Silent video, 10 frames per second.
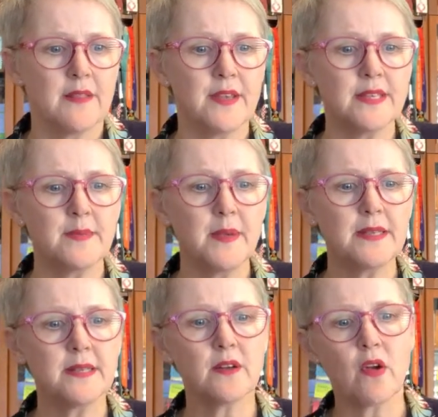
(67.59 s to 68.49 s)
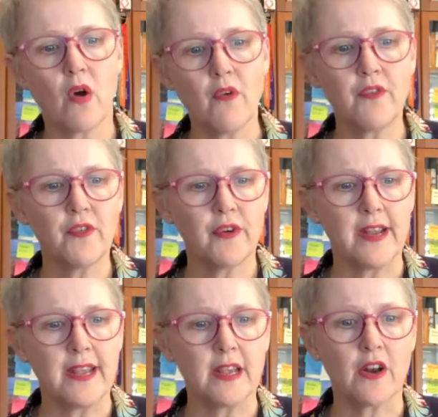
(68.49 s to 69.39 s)
This means that an
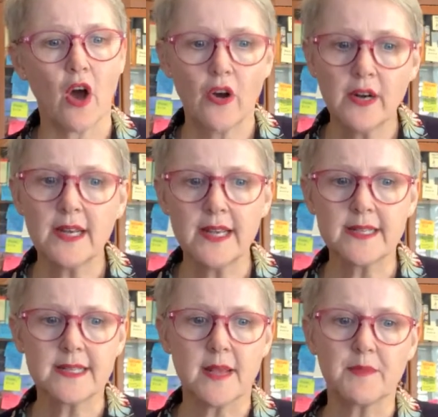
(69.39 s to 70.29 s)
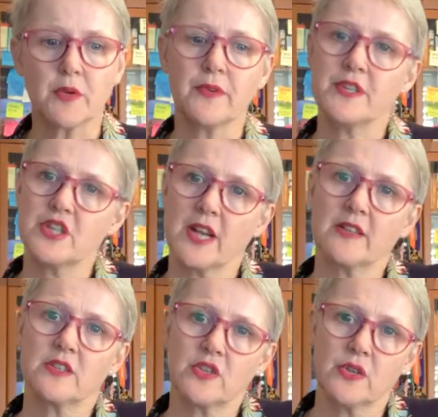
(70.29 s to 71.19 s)
offeree can only accept or reject
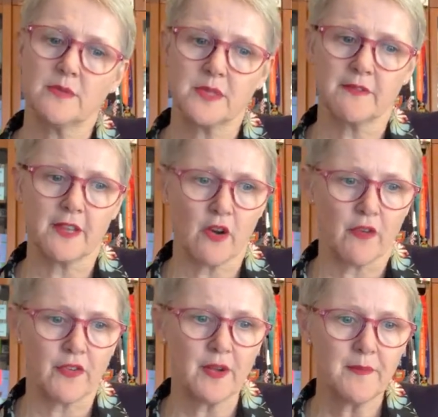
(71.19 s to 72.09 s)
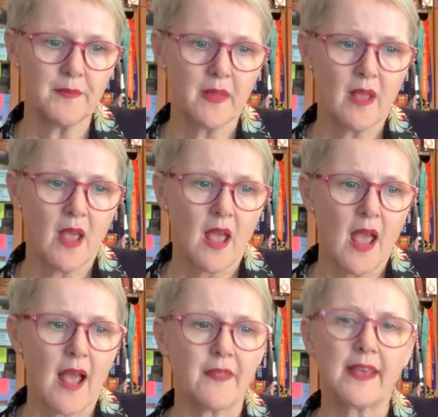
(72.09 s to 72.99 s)
the terms of the offer,
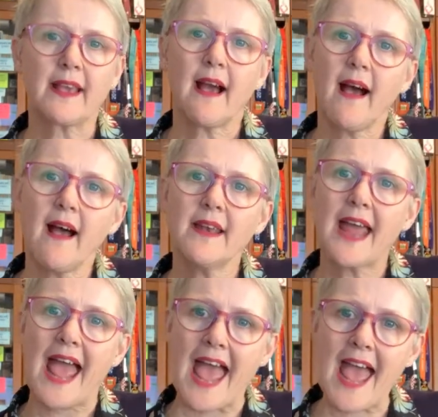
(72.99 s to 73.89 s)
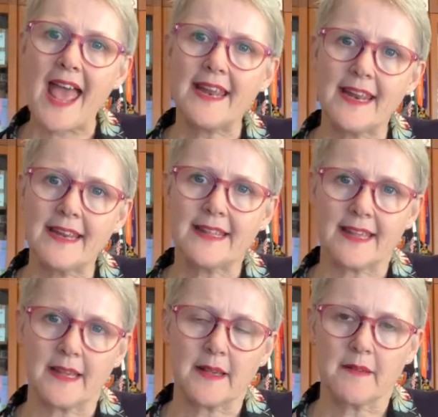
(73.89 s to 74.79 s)
and they can't add
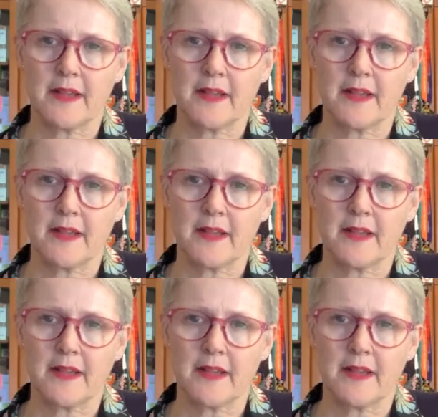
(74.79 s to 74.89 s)
anything.